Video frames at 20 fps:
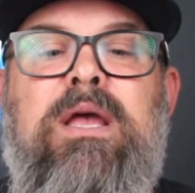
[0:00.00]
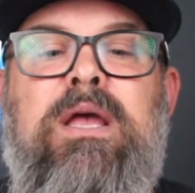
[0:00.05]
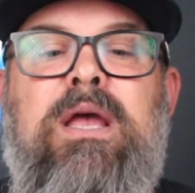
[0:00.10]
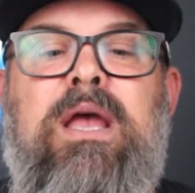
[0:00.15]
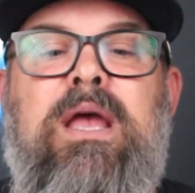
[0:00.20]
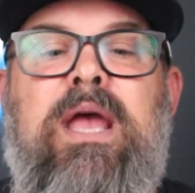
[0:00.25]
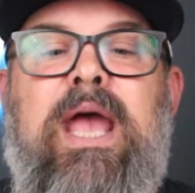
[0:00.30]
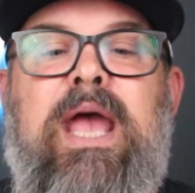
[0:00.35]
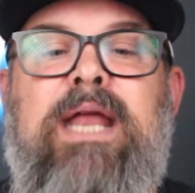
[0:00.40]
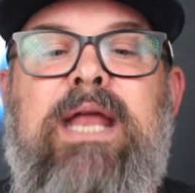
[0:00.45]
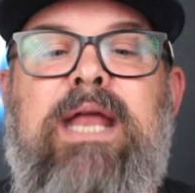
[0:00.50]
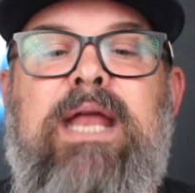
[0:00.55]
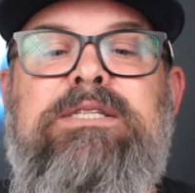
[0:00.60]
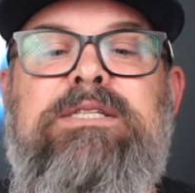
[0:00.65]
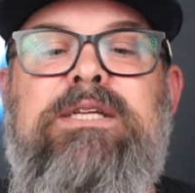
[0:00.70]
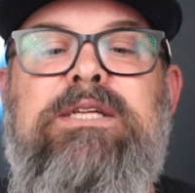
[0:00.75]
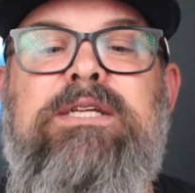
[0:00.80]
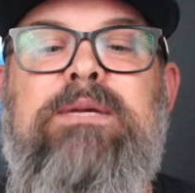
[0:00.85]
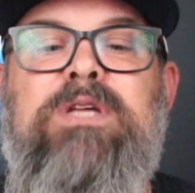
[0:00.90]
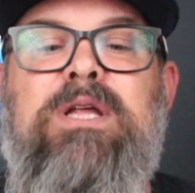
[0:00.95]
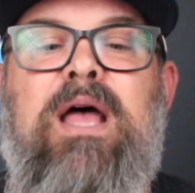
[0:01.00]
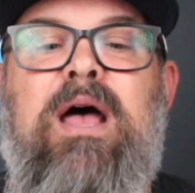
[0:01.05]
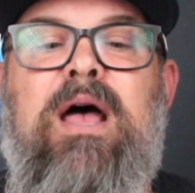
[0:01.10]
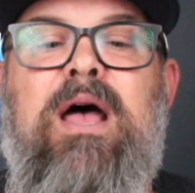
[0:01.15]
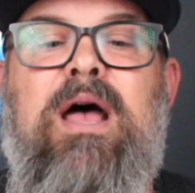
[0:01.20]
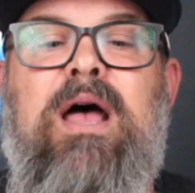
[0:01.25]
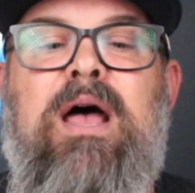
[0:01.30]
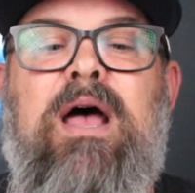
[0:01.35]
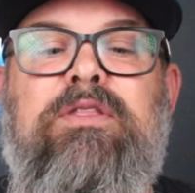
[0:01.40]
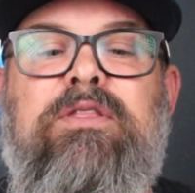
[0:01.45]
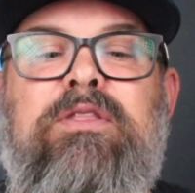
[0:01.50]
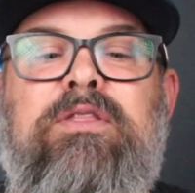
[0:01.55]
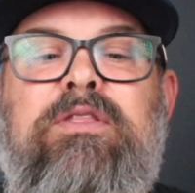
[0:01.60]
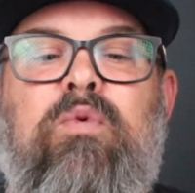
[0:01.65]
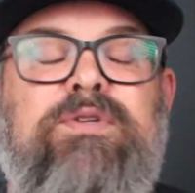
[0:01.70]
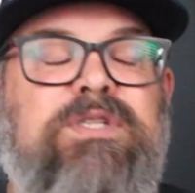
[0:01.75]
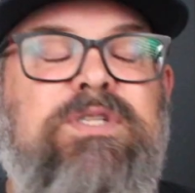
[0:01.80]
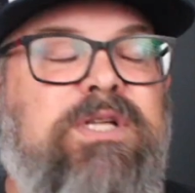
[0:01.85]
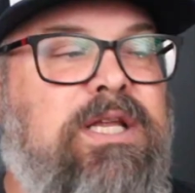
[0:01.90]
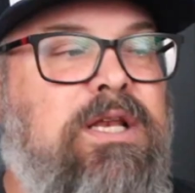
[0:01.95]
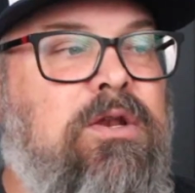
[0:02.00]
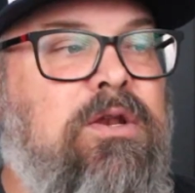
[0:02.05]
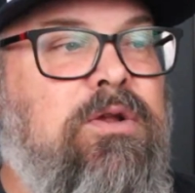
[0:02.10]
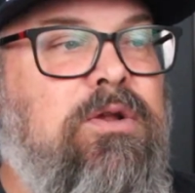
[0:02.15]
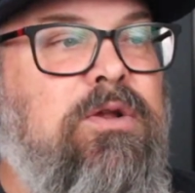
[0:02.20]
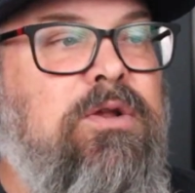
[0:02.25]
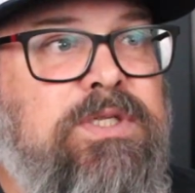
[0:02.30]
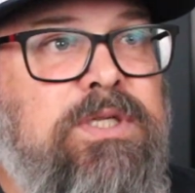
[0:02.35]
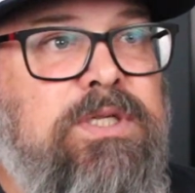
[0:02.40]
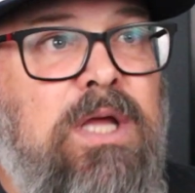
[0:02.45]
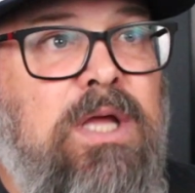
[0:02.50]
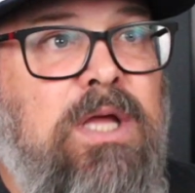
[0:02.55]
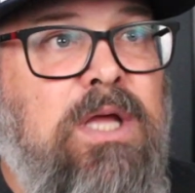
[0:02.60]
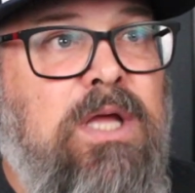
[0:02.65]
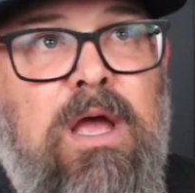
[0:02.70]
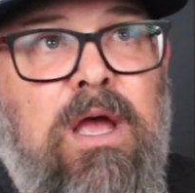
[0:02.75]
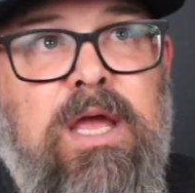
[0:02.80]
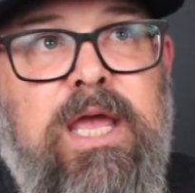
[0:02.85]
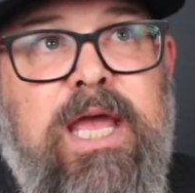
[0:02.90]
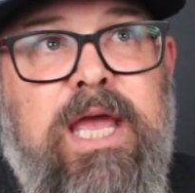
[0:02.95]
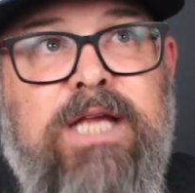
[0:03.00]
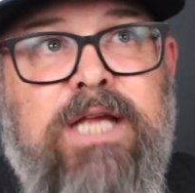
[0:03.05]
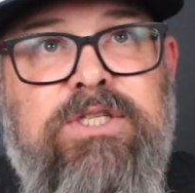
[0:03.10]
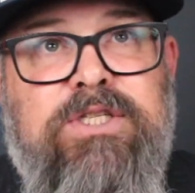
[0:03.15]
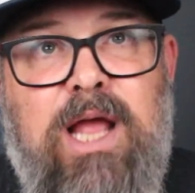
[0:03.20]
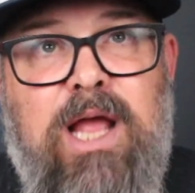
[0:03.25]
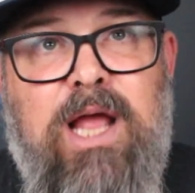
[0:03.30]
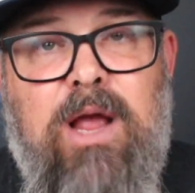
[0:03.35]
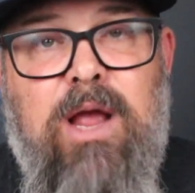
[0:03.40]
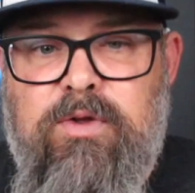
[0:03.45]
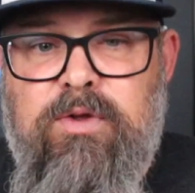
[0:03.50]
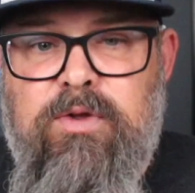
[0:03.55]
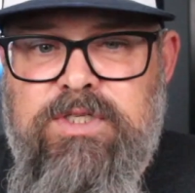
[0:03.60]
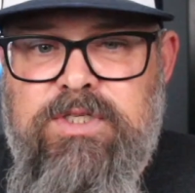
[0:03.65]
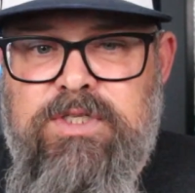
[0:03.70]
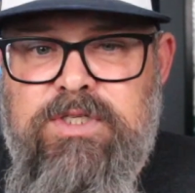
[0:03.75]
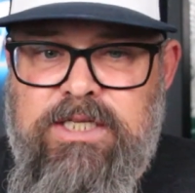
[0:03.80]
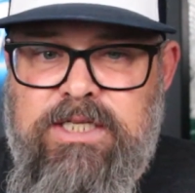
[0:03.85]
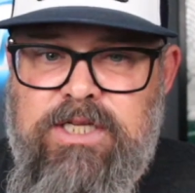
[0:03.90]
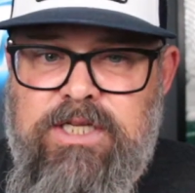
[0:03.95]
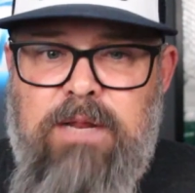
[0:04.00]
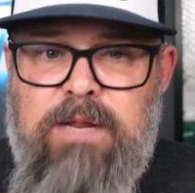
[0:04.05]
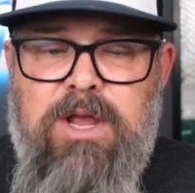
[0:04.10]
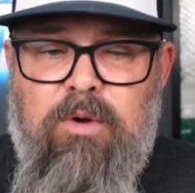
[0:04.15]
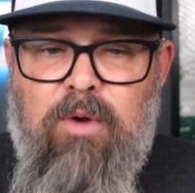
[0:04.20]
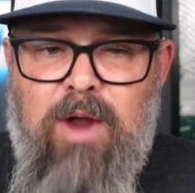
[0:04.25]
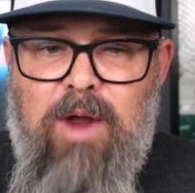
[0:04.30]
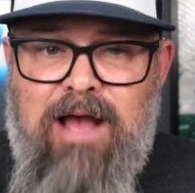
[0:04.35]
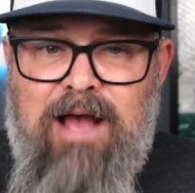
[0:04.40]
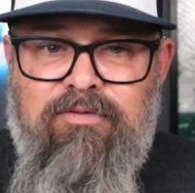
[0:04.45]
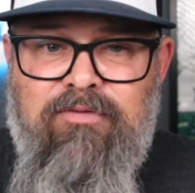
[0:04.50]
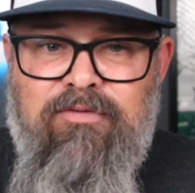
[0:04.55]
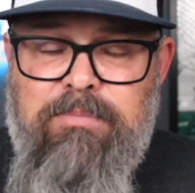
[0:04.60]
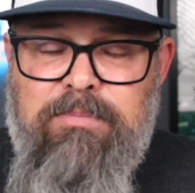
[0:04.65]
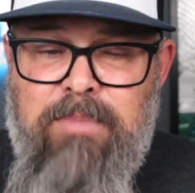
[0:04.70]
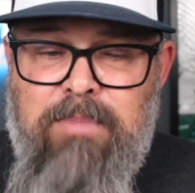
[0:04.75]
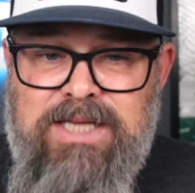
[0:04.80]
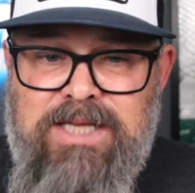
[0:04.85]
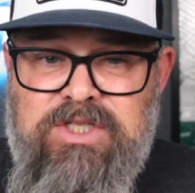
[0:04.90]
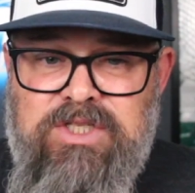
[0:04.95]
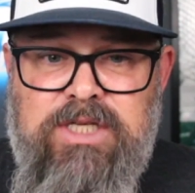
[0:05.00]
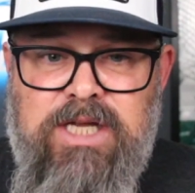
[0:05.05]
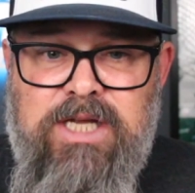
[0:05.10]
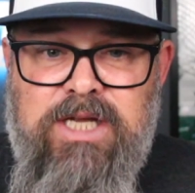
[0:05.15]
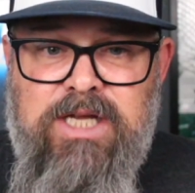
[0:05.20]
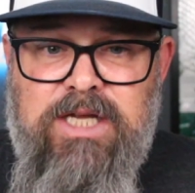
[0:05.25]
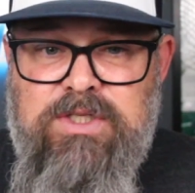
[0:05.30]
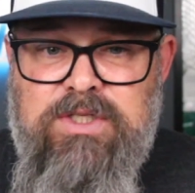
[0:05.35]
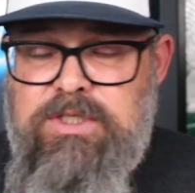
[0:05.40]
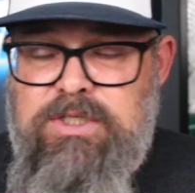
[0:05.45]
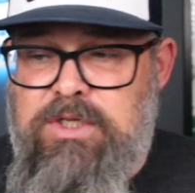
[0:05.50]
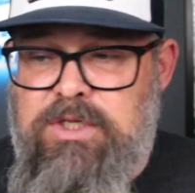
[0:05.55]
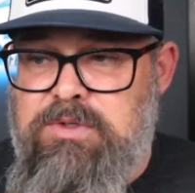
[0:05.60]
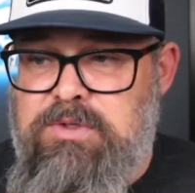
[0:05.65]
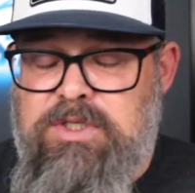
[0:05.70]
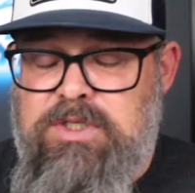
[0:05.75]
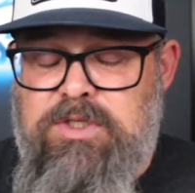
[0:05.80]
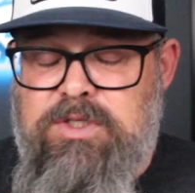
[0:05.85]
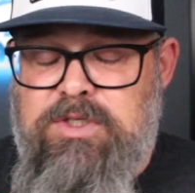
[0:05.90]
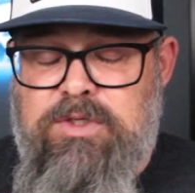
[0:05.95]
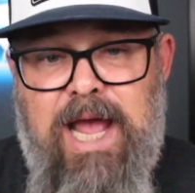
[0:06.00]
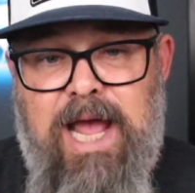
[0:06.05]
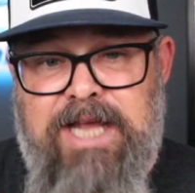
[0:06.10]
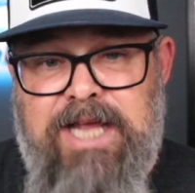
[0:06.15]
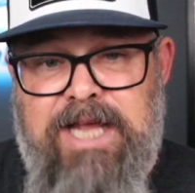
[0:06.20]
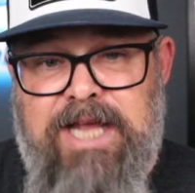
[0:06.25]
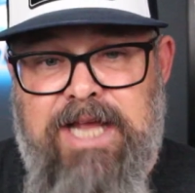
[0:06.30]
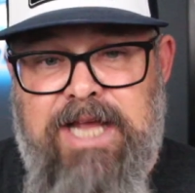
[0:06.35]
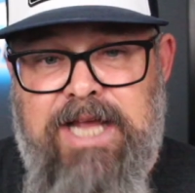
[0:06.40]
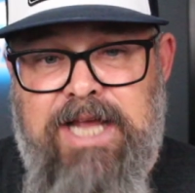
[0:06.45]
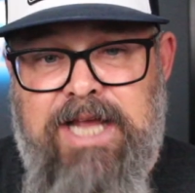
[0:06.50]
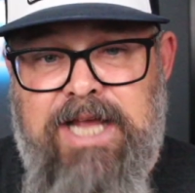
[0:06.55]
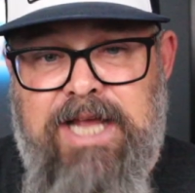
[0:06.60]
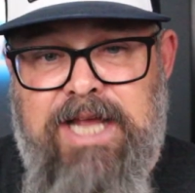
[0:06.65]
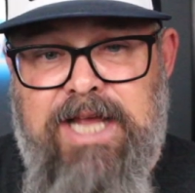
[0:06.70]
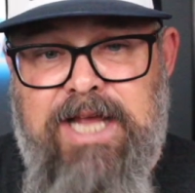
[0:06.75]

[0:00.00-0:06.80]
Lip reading: Any tips on how to get the reel seat loose? Okay, so that reel seat is going to be graphite. My suggestion to you is do the ice bag trick.